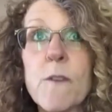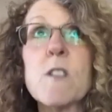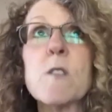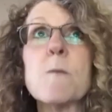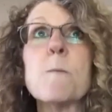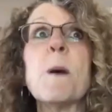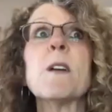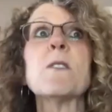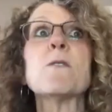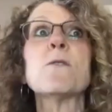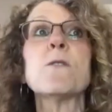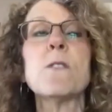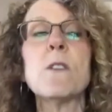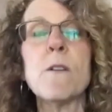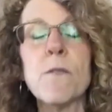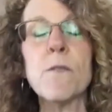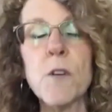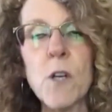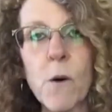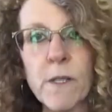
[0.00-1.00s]
especially
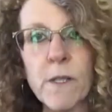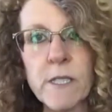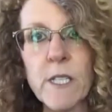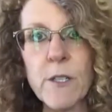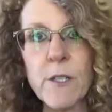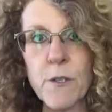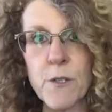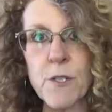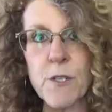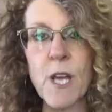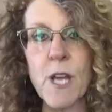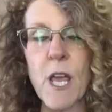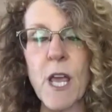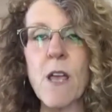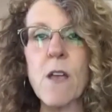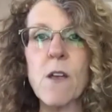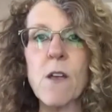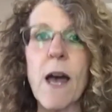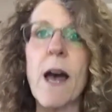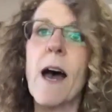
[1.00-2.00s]
if you're going
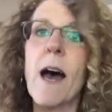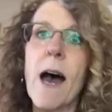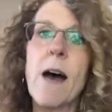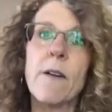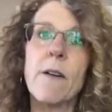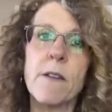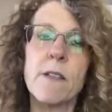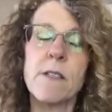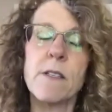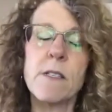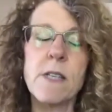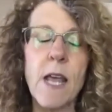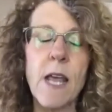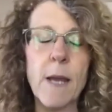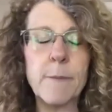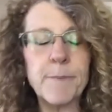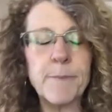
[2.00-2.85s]
interstate, out of the state.